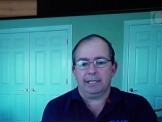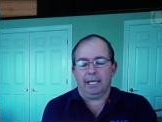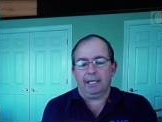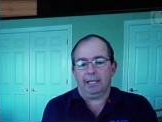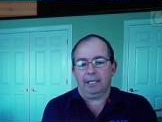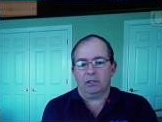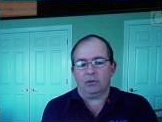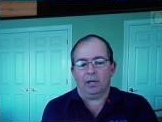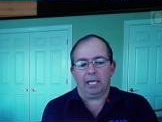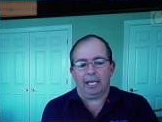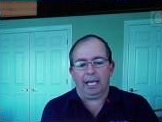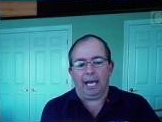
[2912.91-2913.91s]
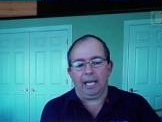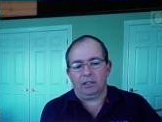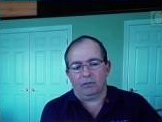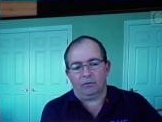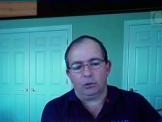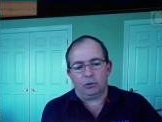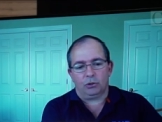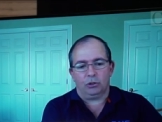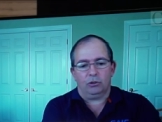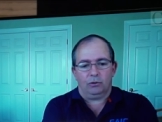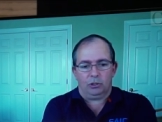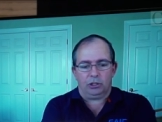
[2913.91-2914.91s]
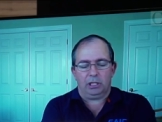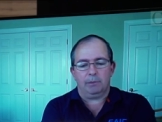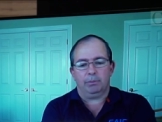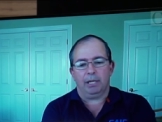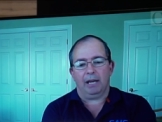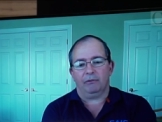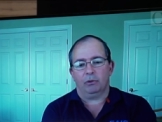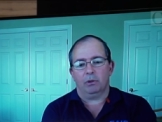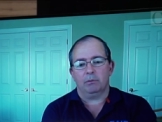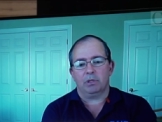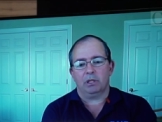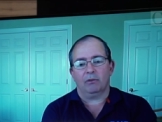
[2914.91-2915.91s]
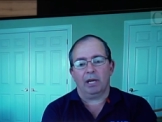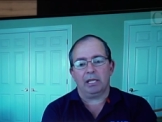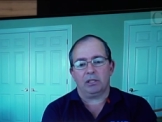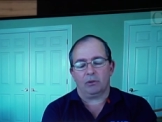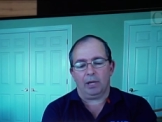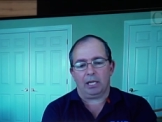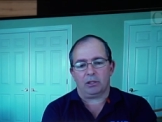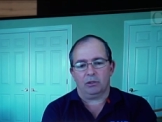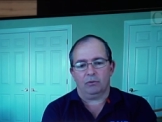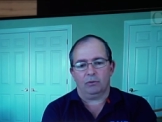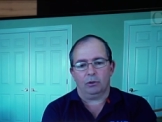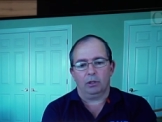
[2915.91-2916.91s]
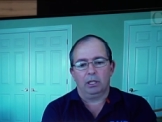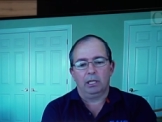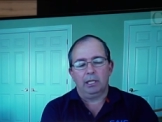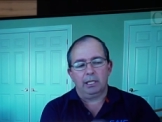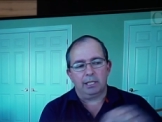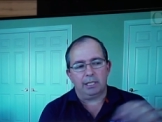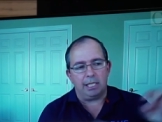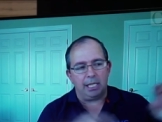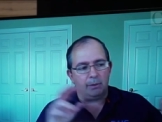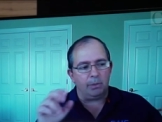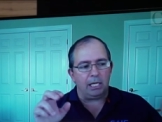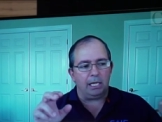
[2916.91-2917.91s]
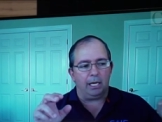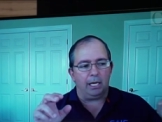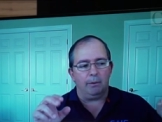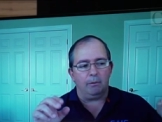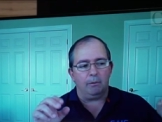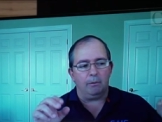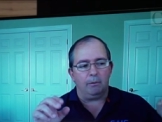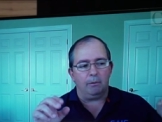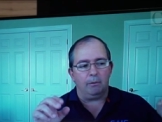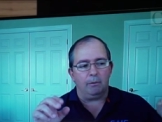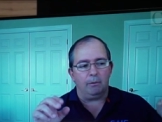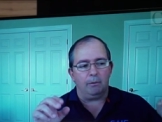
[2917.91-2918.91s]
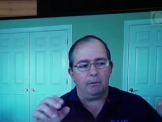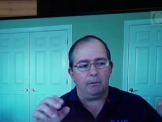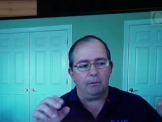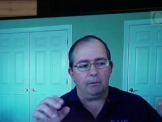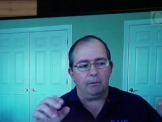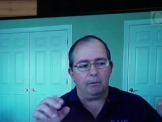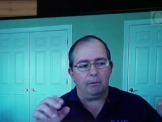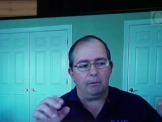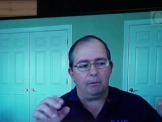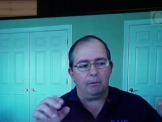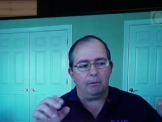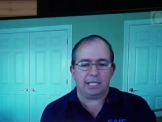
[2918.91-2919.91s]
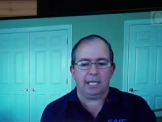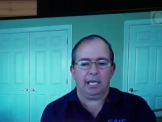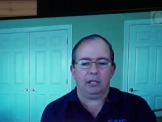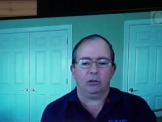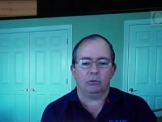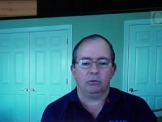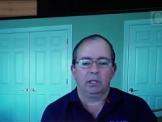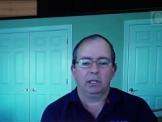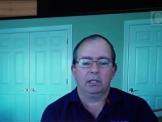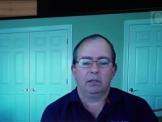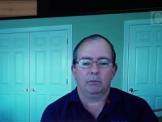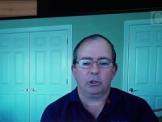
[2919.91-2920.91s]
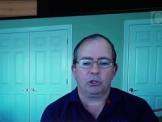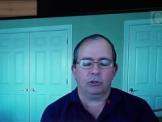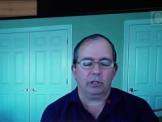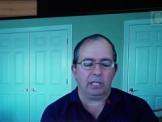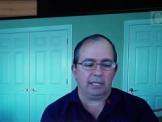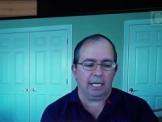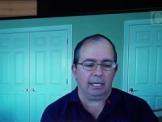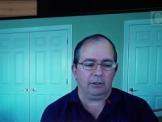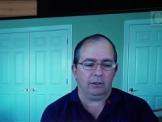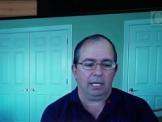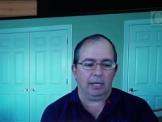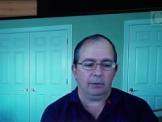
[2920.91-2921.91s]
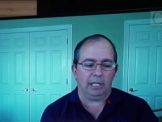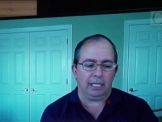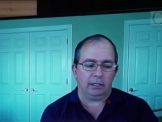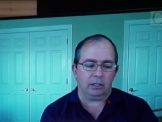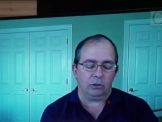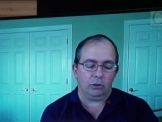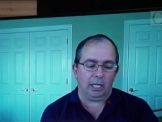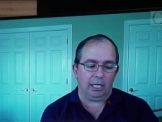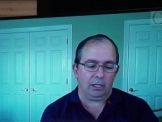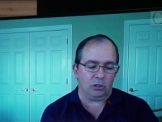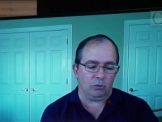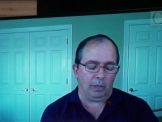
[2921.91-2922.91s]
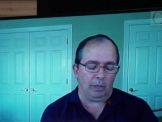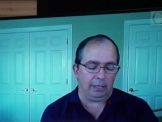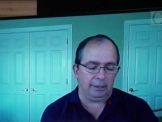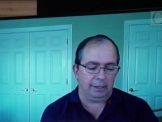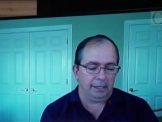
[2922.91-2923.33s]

setting and try to guide the future university platforms in the right direction for TBM, technology business management, or the CIO mm-hmm. maturity cycle, I would like to do that as well.